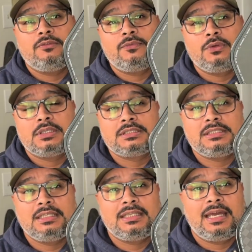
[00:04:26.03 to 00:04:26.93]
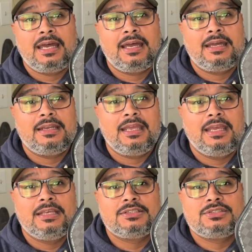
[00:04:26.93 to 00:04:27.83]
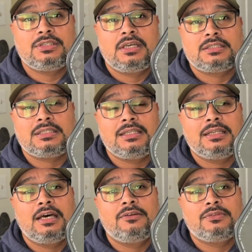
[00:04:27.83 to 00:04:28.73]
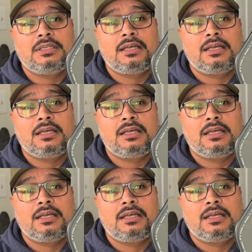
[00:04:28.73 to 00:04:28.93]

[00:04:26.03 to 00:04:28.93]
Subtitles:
if you could see that, is just lovely.